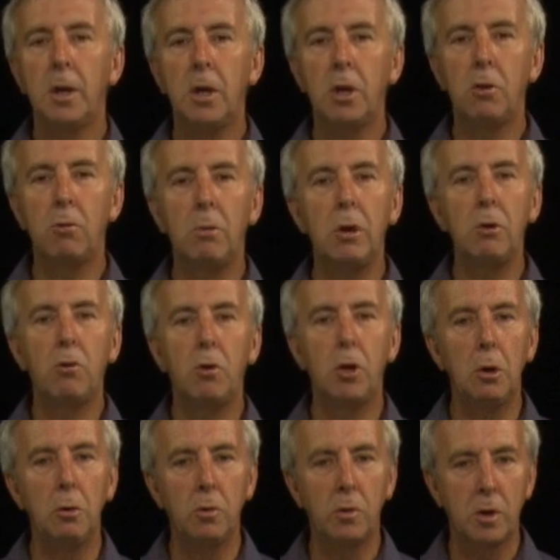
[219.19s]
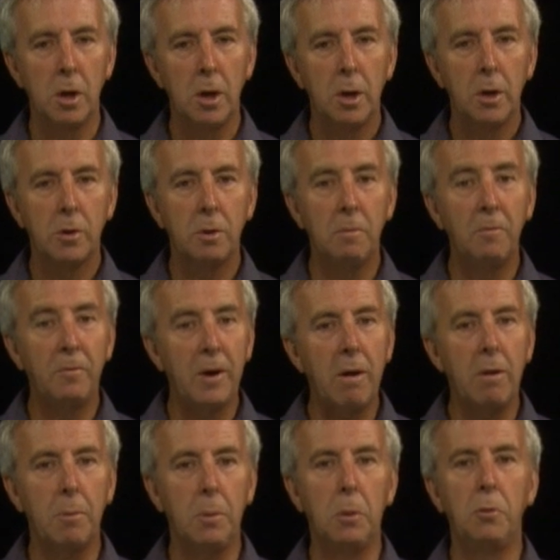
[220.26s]
is to introduce some
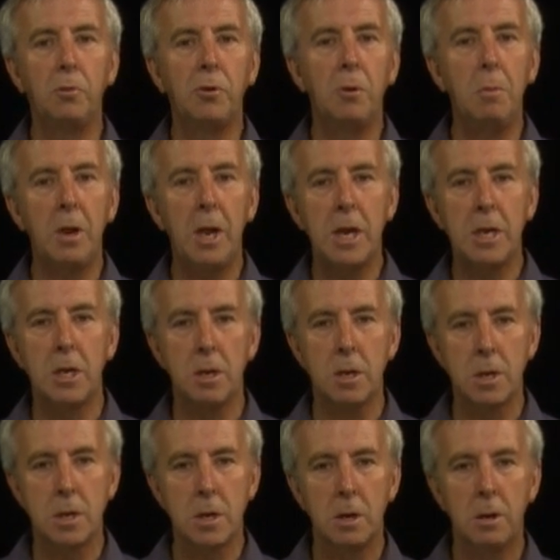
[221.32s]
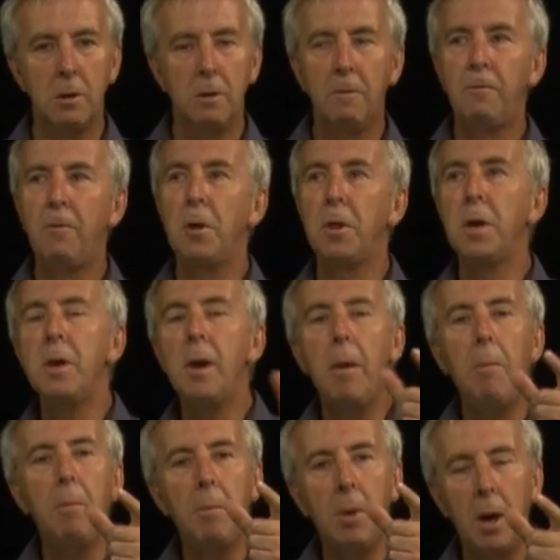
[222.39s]
variables, some letters, for the
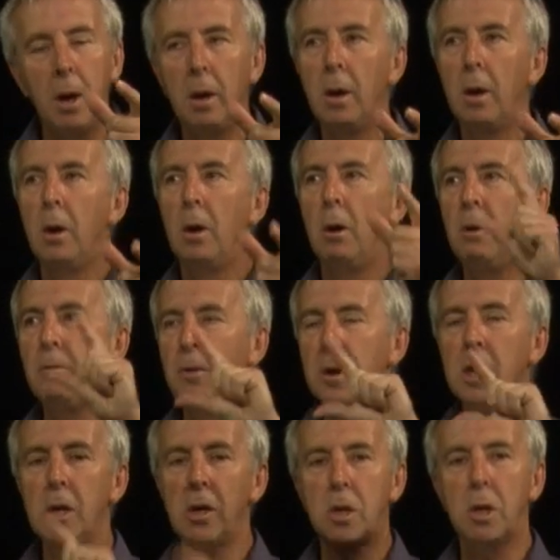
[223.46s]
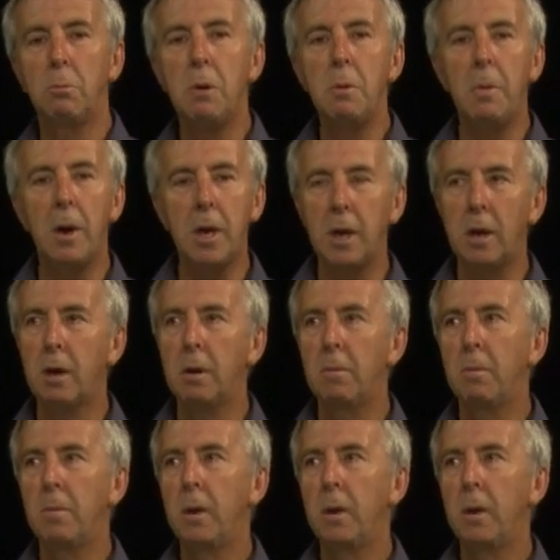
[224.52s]
number of each that we make.